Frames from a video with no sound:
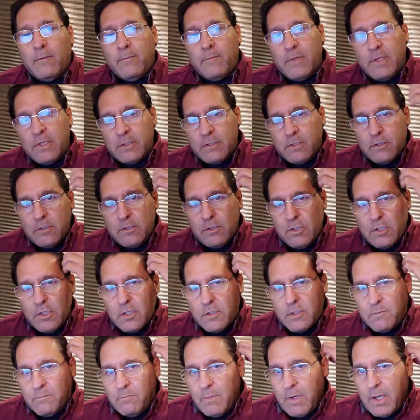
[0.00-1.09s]
This is
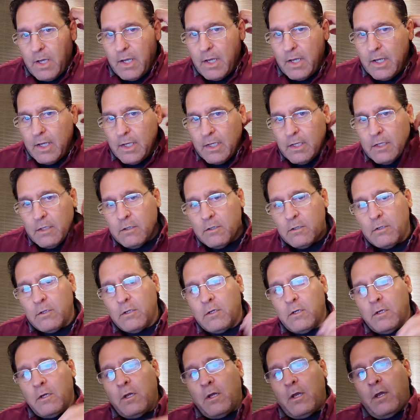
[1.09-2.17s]
just my
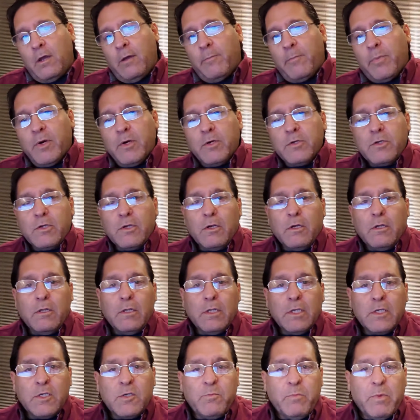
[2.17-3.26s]
personal
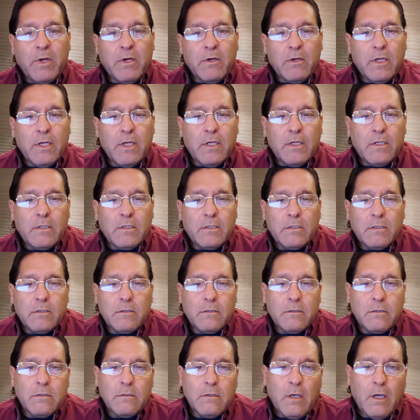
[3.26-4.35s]

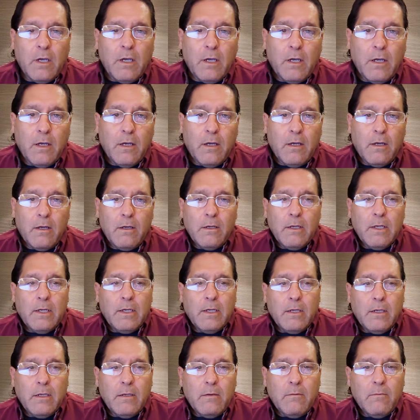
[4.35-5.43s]
experience
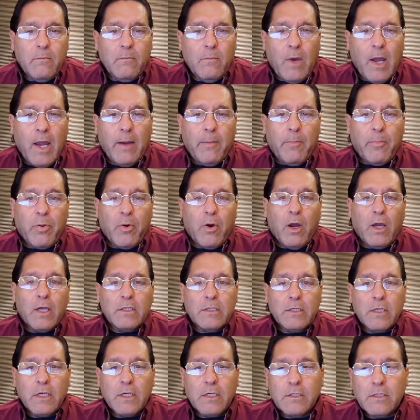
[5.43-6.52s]
in my
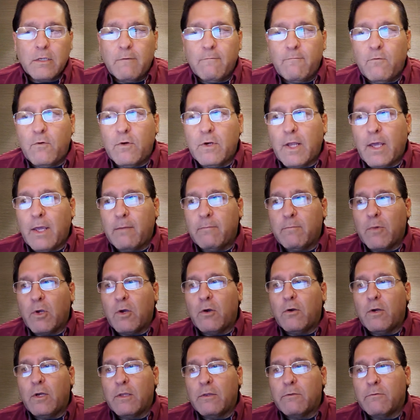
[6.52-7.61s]
process of what I'm
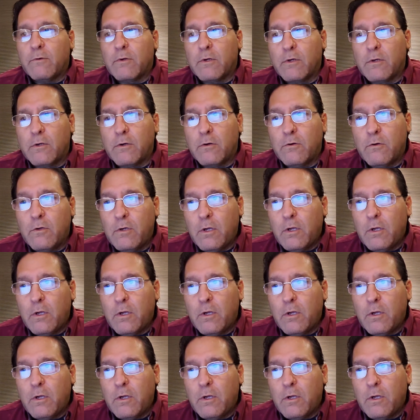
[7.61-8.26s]
going through.